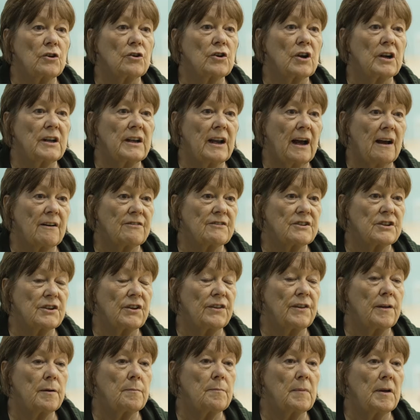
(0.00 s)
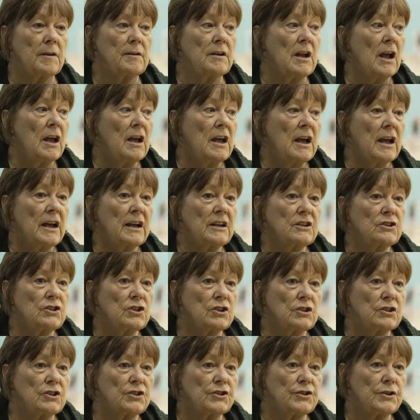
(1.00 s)
looking after them and, and
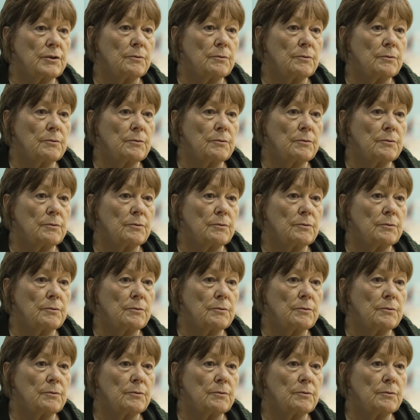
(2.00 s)
just